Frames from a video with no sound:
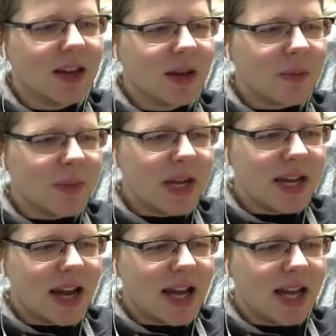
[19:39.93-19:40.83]

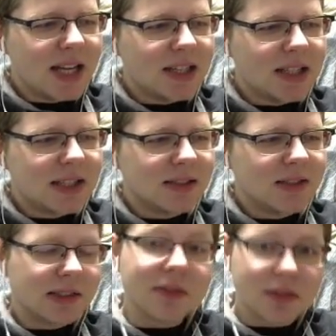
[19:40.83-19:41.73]
me and
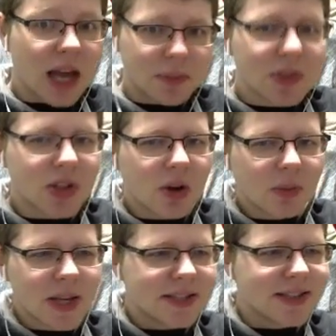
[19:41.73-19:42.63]
Captain Joe,
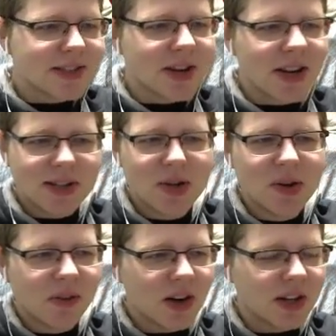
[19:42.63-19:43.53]
my sister, and
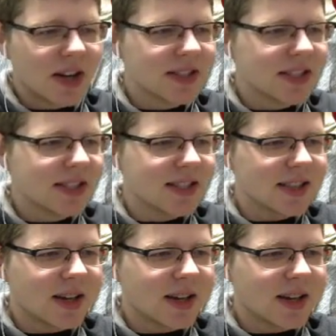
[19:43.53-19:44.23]
two of our cousins,